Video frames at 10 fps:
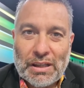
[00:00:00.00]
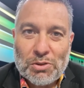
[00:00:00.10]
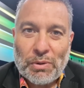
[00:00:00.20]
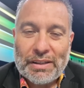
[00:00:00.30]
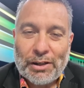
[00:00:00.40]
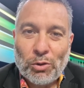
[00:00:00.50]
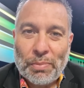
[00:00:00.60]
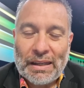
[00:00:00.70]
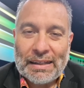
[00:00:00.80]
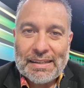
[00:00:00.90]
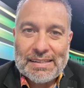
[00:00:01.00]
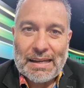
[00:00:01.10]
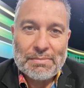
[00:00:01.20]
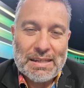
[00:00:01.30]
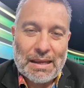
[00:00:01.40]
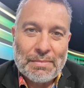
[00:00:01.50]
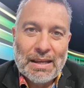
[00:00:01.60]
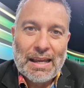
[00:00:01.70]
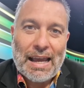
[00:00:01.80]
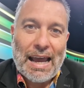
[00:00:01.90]
That's why they're all playing at the same time.
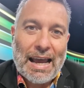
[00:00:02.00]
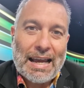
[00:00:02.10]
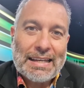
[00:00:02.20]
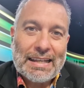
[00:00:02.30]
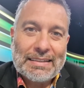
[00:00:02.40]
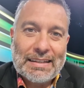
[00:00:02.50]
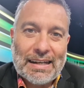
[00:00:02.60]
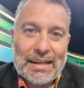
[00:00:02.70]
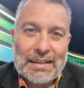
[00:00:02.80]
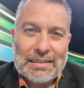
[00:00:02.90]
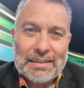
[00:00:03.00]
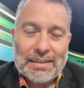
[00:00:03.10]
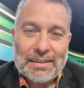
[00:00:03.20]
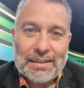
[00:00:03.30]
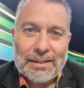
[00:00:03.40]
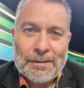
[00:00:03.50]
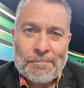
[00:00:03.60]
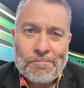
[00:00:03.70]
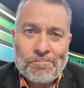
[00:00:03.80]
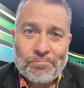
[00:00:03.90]
And there are
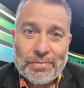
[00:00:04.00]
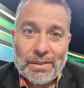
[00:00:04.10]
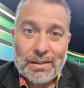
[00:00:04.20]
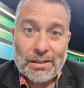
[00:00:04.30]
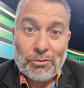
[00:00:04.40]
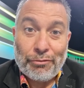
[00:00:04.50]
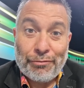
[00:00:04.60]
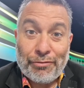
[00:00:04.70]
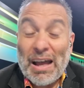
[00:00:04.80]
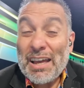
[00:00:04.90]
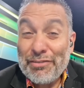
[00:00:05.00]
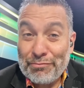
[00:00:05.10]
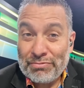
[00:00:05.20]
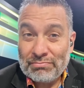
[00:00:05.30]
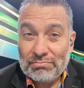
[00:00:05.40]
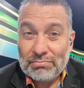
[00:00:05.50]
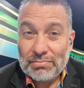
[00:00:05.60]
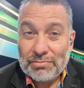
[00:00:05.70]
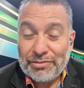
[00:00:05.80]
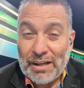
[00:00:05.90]
um, five,
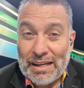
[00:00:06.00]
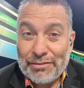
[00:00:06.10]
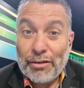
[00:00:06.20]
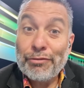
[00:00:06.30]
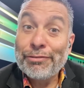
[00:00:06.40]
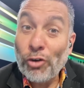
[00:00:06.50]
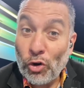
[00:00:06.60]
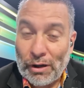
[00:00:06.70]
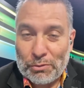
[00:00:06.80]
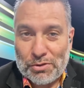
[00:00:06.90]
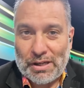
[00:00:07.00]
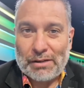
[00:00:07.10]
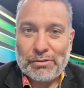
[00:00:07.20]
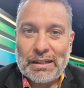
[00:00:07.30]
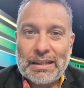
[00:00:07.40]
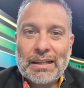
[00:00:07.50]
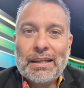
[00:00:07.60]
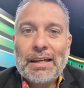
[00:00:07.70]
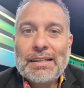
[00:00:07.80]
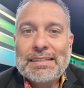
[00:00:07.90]
five, four, I would say, really,
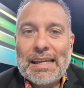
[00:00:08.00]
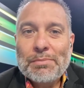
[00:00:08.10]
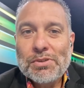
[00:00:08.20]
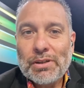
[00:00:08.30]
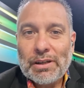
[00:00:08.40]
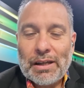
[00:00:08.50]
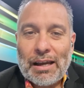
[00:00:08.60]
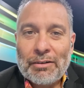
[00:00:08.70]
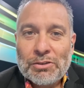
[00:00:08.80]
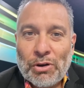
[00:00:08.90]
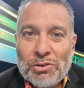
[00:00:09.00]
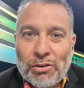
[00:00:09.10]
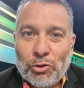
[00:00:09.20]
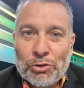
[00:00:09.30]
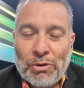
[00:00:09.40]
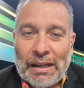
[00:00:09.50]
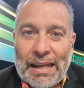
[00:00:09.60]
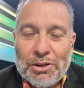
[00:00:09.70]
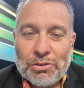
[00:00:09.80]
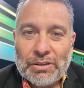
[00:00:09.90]
teams uh, trying to avoid
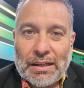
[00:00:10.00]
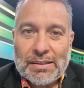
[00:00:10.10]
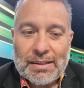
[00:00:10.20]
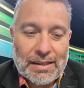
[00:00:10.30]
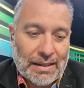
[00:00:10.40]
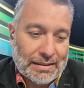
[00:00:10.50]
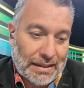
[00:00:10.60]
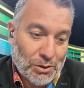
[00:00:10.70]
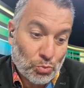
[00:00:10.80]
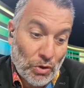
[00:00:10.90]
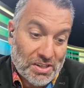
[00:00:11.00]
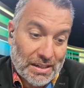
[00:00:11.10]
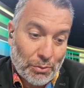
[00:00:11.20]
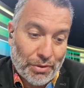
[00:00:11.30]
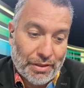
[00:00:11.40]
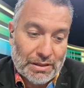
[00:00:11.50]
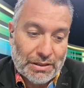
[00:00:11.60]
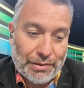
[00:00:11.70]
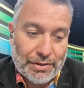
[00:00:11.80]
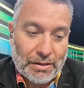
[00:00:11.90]
relegation. That's uh, that's Huesca with
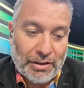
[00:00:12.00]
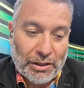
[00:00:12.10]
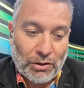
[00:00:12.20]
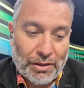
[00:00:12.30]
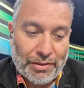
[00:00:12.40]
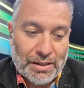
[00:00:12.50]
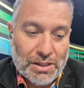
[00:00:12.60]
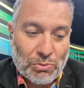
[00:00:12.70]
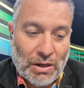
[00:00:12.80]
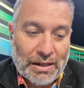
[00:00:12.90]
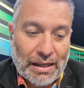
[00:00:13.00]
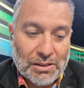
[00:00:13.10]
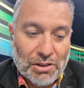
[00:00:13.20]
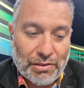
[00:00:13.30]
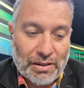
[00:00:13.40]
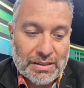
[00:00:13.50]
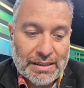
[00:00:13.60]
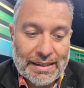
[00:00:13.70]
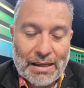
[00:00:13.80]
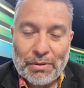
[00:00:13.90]
33, Valladolid 31, Elche
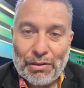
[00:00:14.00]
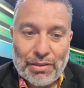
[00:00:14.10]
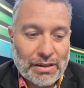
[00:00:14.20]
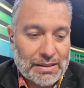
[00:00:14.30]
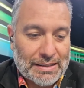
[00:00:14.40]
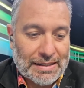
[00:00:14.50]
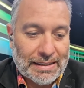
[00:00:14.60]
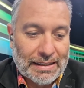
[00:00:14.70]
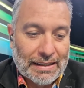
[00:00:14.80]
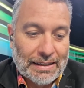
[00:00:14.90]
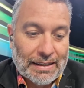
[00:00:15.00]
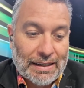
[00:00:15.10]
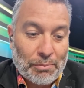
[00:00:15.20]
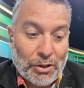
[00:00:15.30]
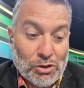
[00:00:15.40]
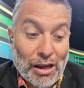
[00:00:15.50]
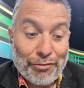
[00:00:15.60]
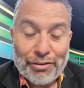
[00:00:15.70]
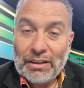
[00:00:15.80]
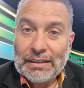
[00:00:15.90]
30, and Eibar 30. Because I
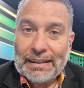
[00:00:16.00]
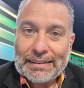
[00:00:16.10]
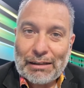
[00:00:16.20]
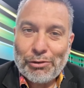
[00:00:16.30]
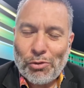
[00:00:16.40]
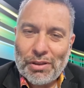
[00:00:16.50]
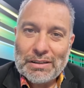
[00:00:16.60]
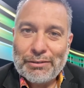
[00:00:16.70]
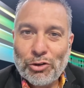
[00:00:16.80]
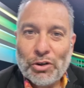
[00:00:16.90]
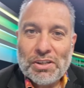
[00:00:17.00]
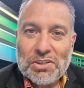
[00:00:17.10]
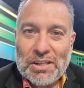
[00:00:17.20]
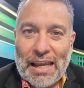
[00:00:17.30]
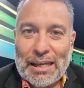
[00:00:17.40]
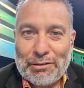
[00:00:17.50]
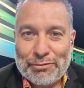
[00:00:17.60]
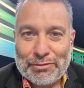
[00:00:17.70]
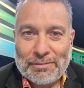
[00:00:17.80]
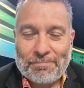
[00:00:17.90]
feel that Getafe with 34 is
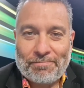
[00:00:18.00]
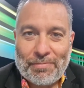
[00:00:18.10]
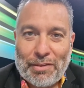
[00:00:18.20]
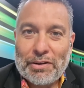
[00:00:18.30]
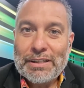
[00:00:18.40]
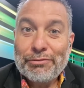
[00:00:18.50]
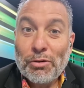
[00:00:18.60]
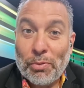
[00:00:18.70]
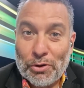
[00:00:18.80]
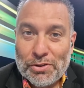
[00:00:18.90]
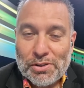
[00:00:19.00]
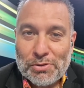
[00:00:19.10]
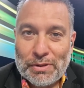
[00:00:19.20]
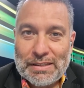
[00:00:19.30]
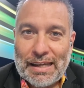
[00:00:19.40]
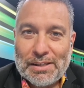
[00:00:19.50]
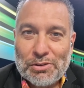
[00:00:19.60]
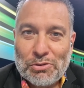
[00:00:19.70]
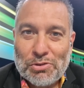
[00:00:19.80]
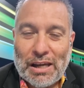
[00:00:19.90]
safe. 34 points is what takes
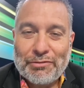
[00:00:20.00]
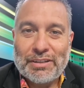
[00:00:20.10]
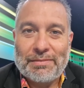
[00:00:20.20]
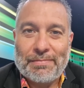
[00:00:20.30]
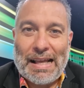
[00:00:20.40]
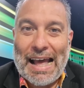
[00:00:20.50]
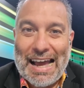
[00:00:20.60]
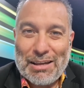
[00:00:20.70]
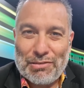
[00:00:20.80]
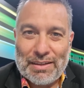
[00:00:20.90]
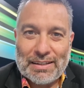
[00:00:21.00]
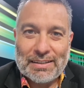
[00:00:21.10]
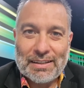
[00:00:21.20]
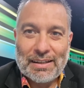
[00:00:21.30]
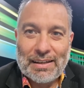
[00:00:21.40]
you to safety, I think.